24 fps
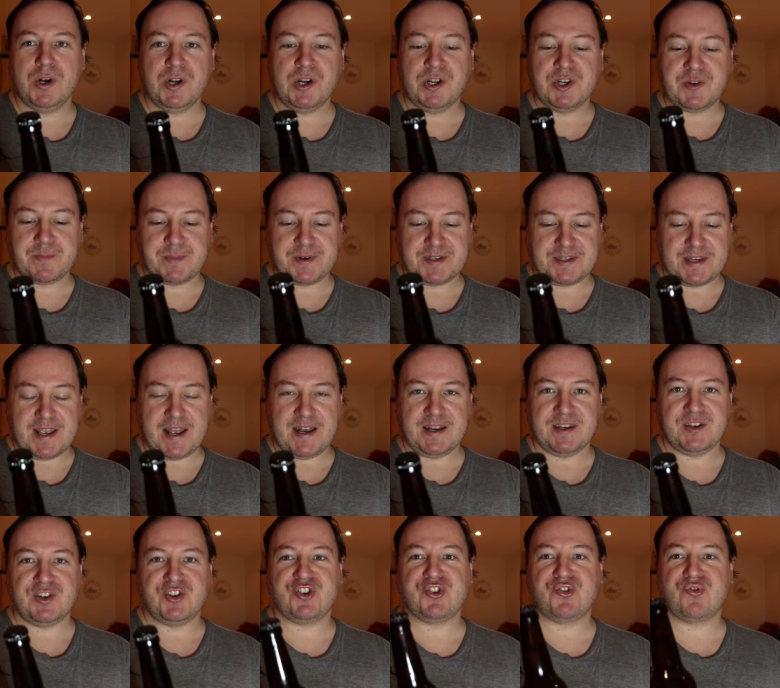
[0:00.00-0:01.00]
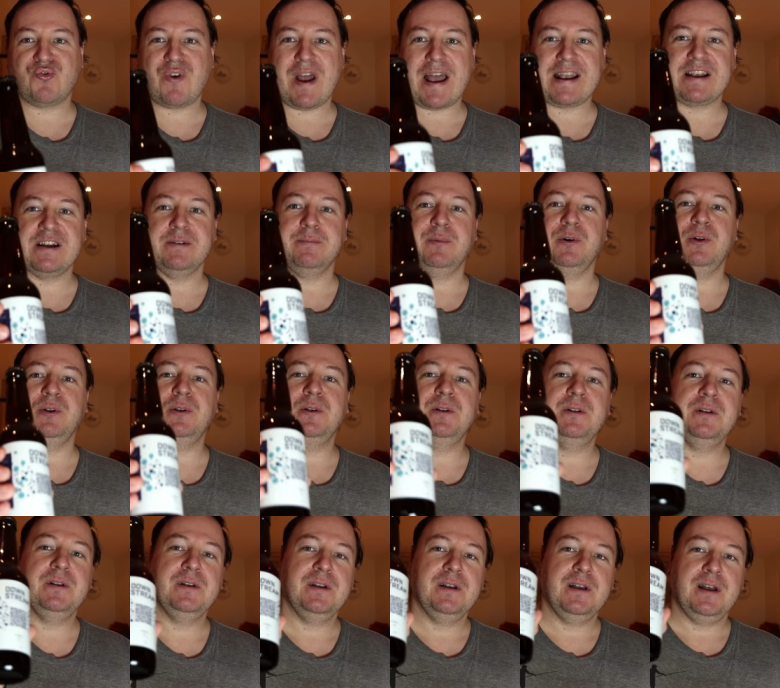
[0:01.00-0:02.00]
100%
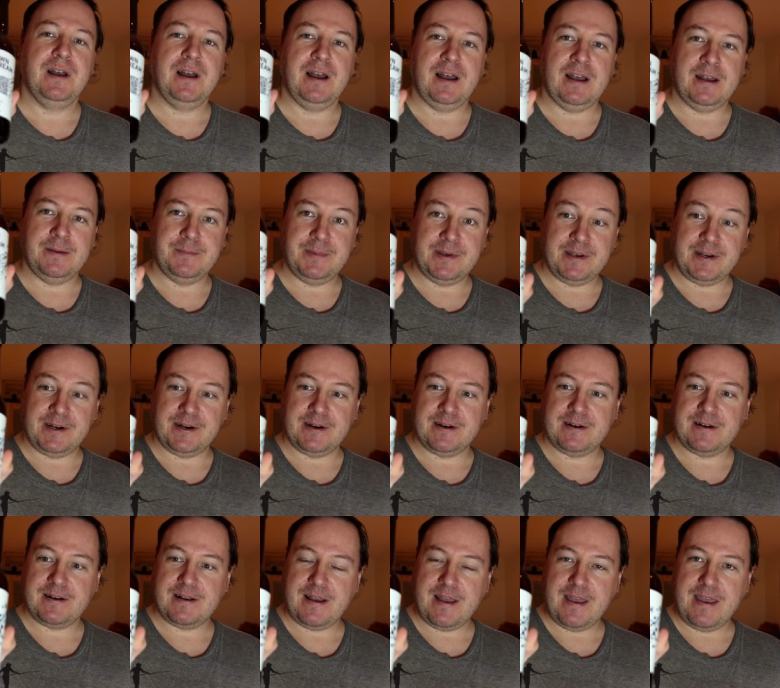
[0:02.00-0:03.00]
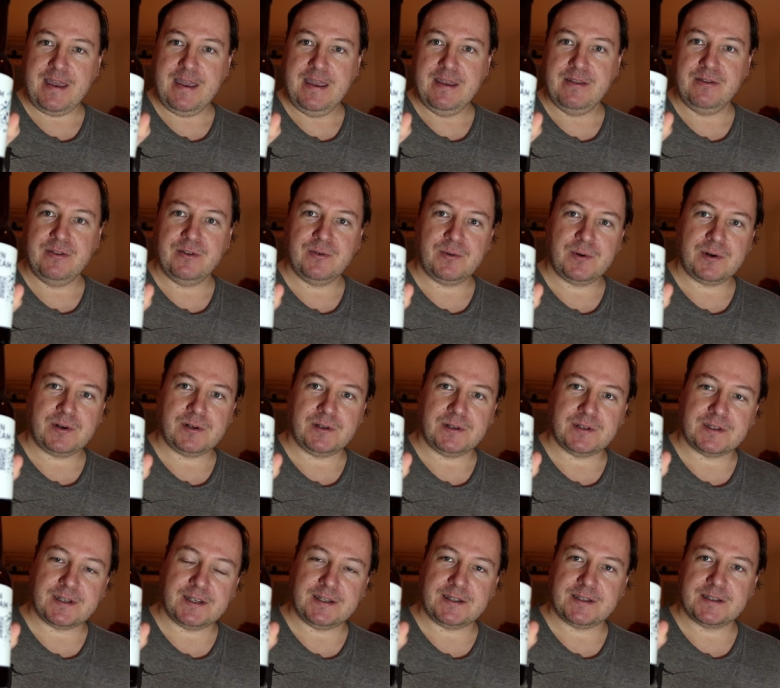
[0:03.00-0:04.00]
trackable uh, beer in the
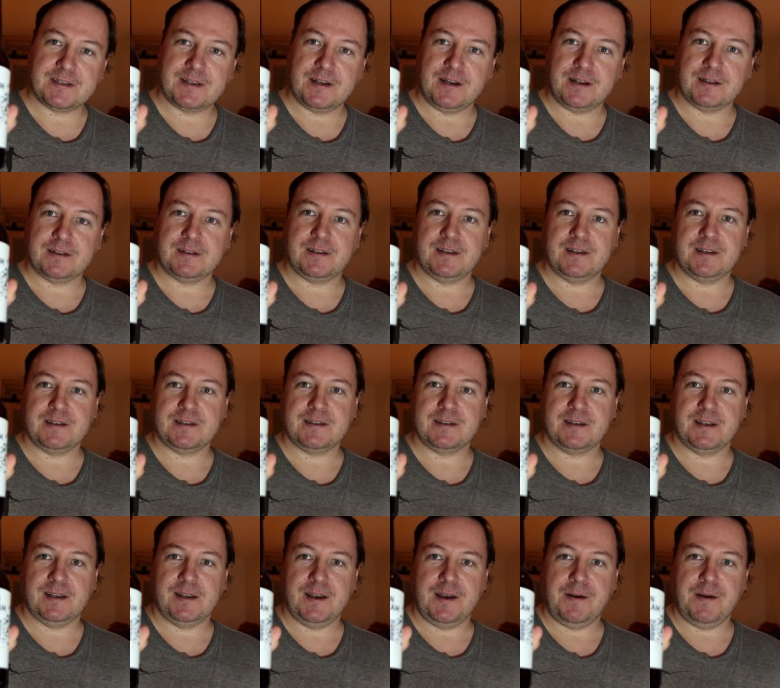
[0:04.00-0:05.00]
world. It's got this,